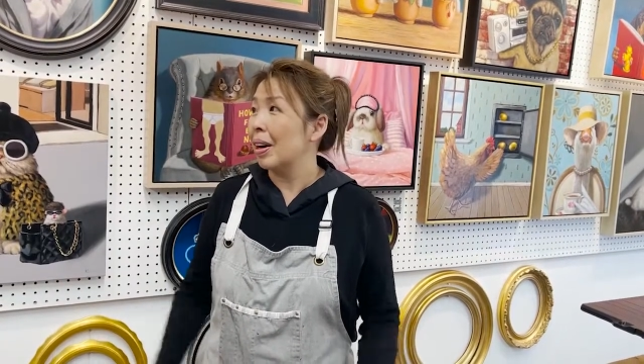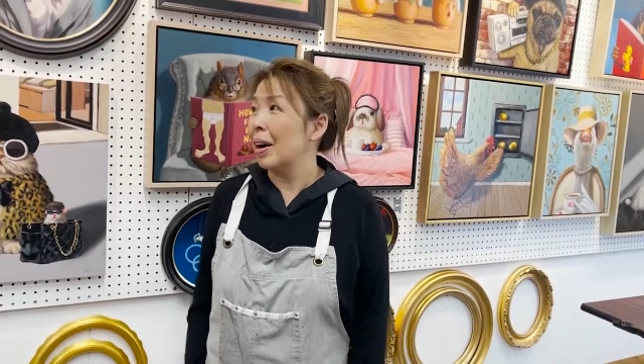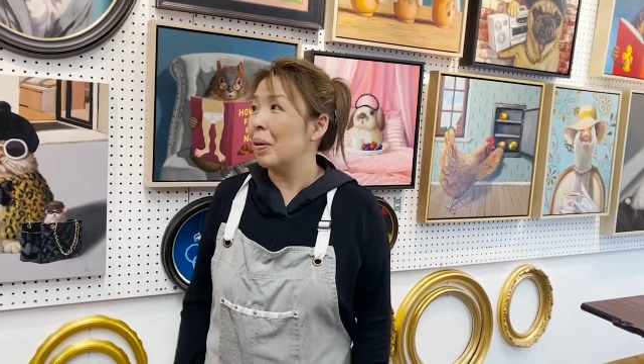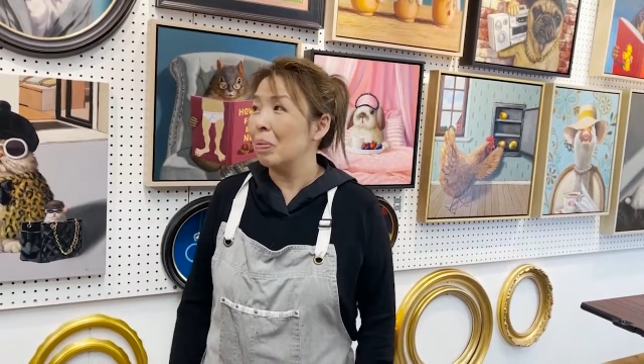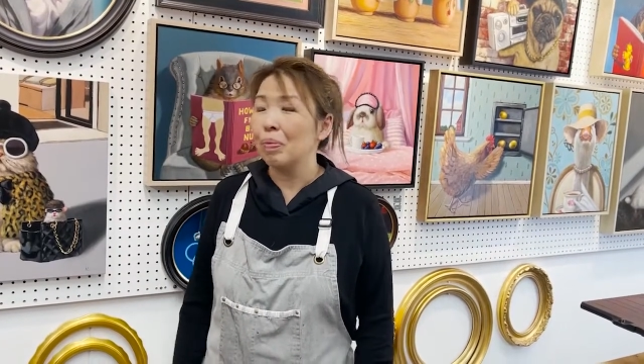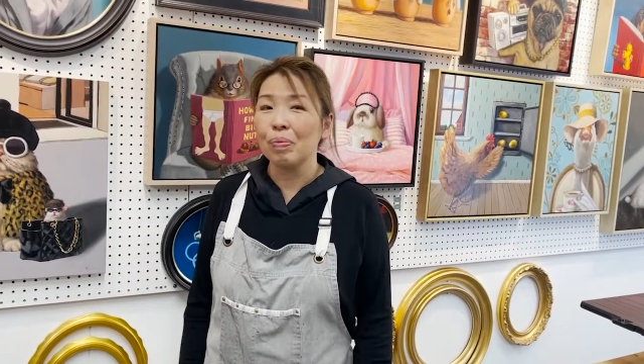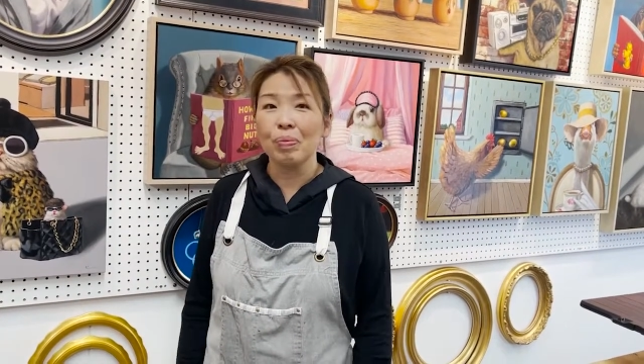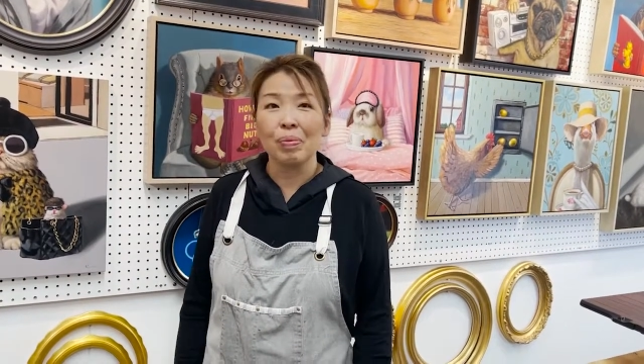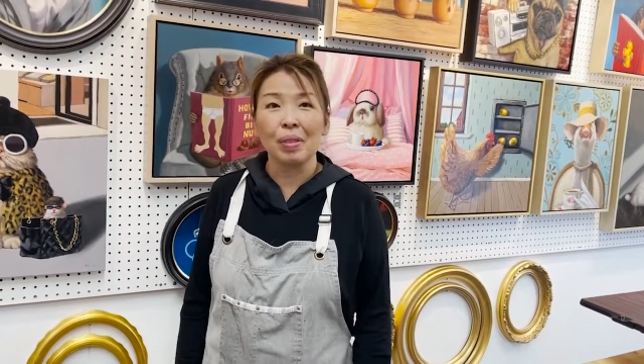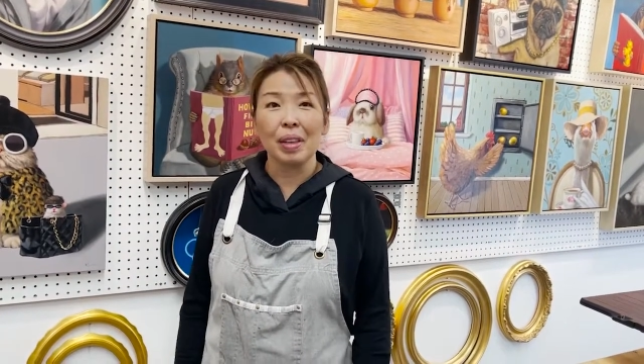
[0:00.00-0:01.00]

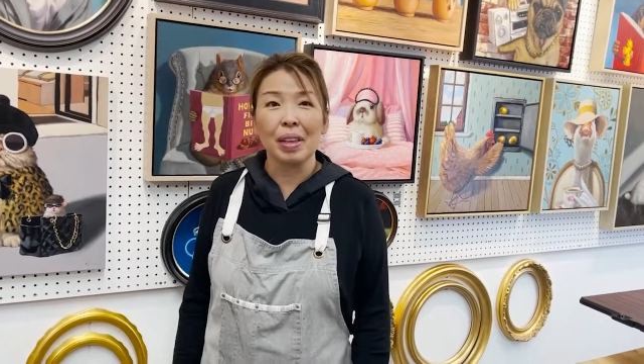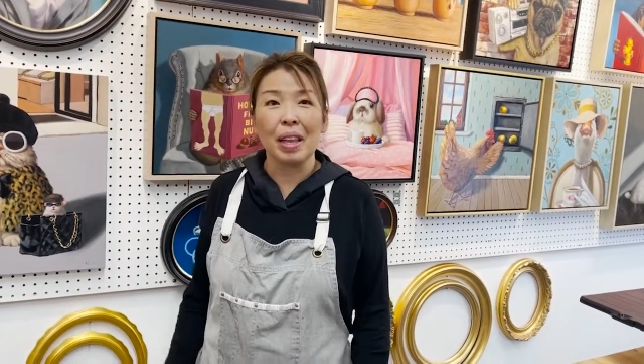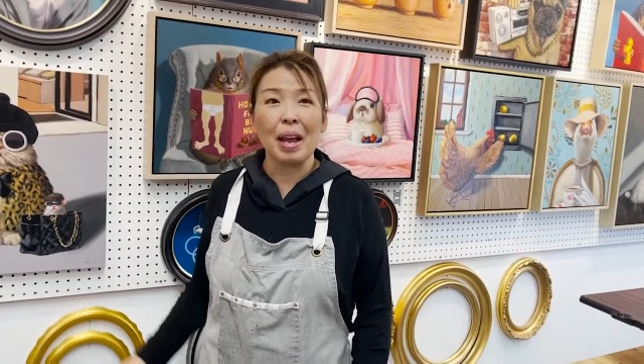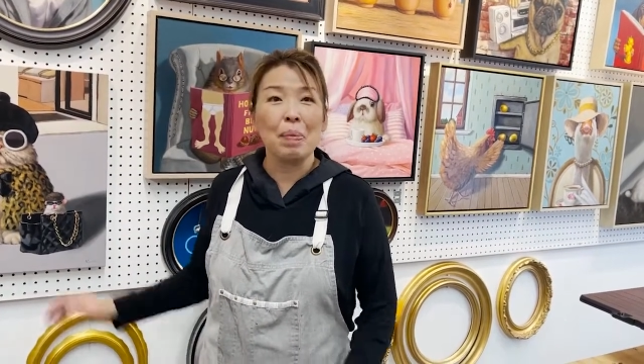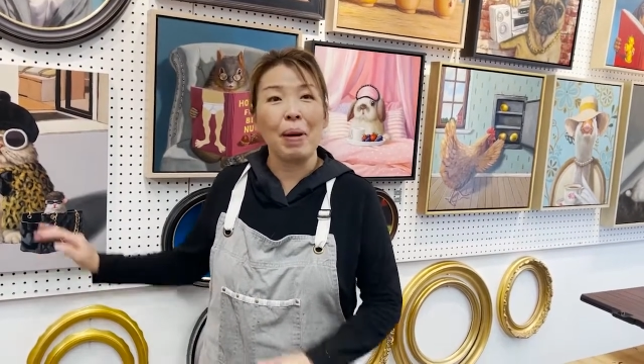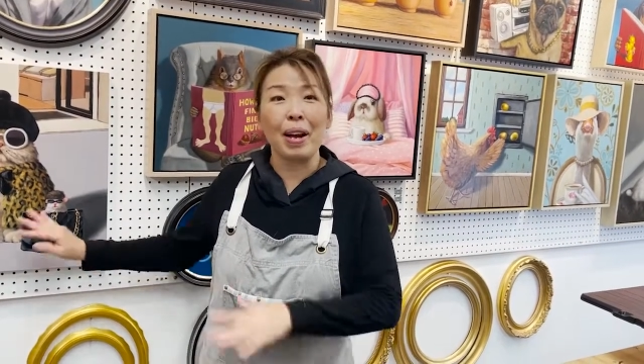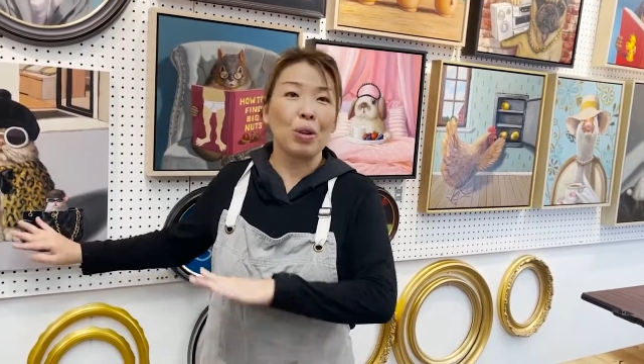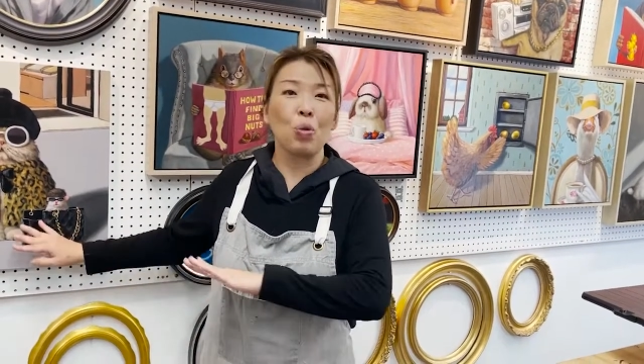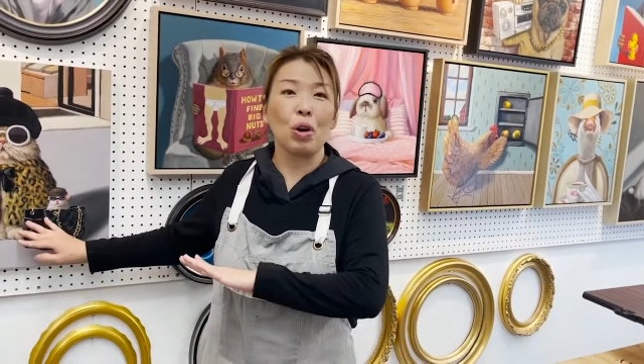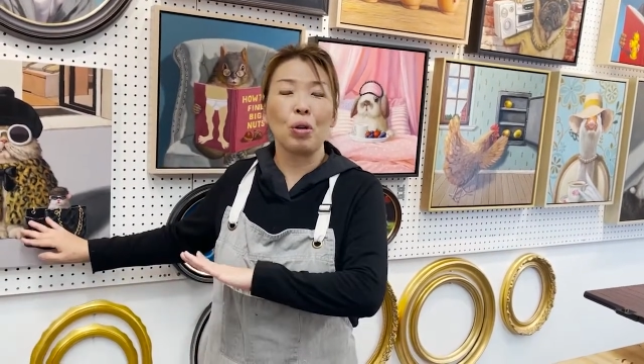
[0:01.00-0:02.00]
um, they make
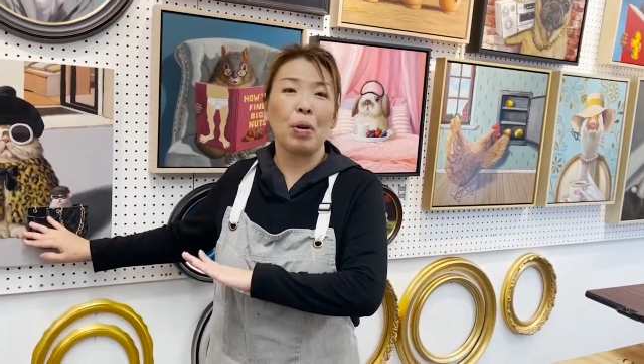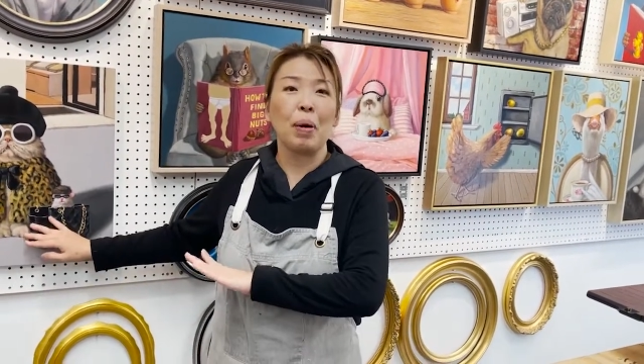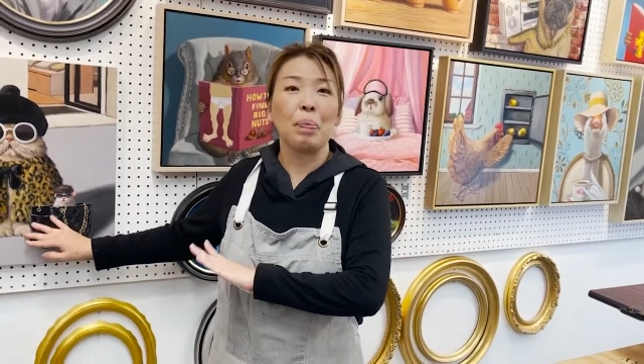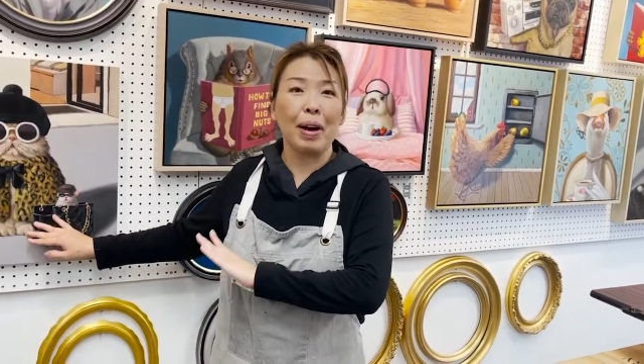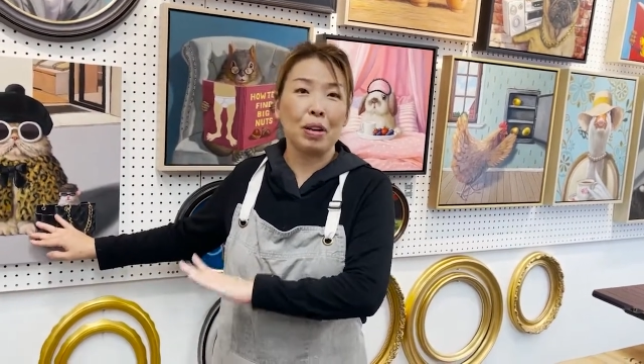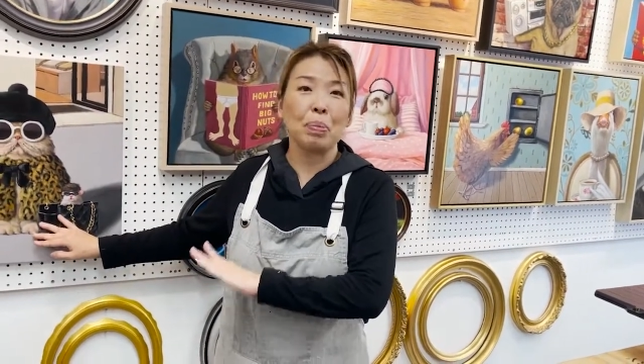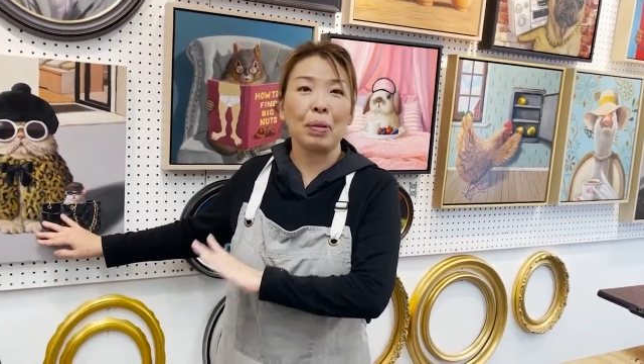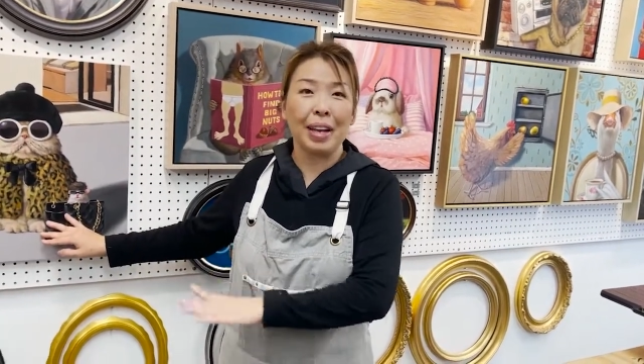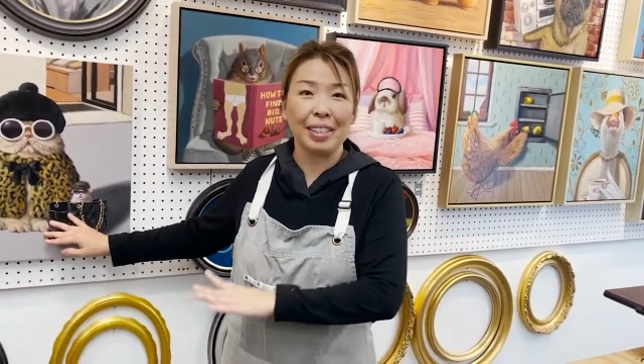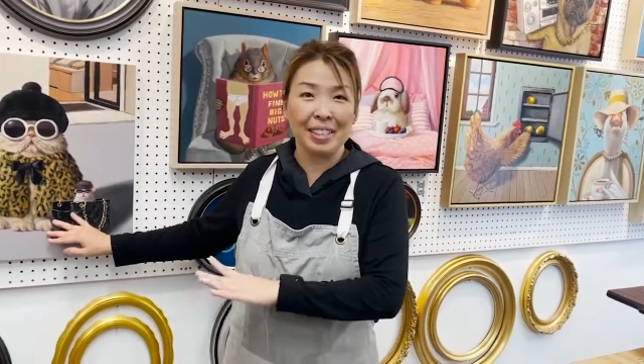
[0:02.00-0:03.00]
world a better
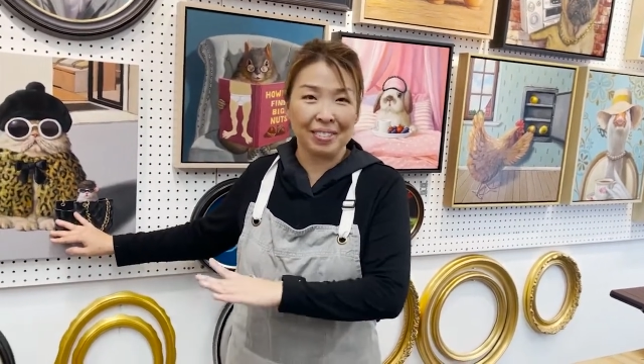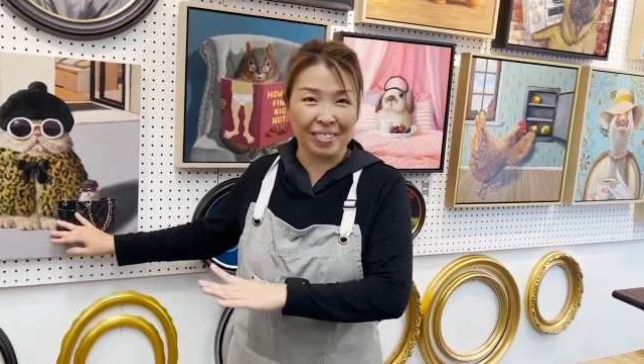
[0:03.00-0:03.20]
place.